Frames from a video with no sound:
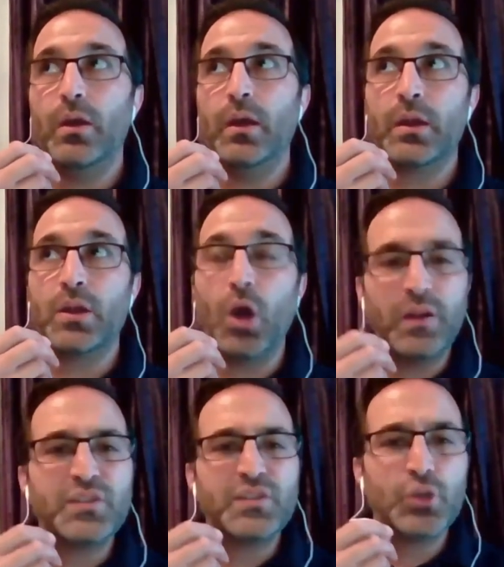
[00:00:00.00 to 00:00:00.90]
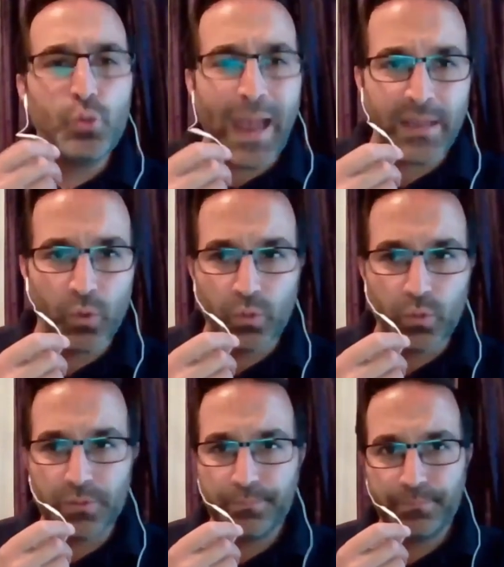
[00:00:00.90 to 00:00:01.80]
uh, kind of two angled,
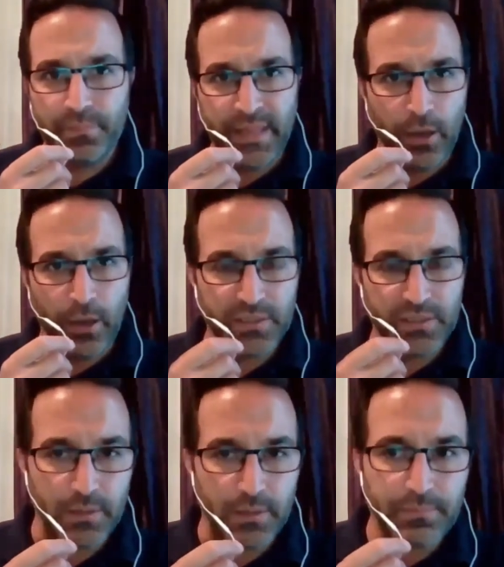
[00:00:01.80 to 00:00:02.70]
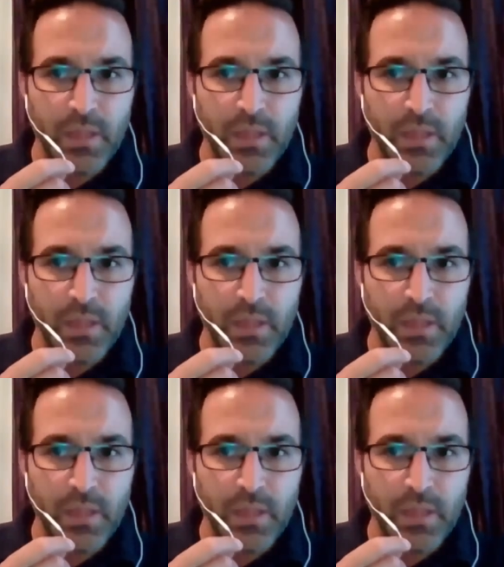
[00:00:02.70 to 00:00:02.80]
the answer.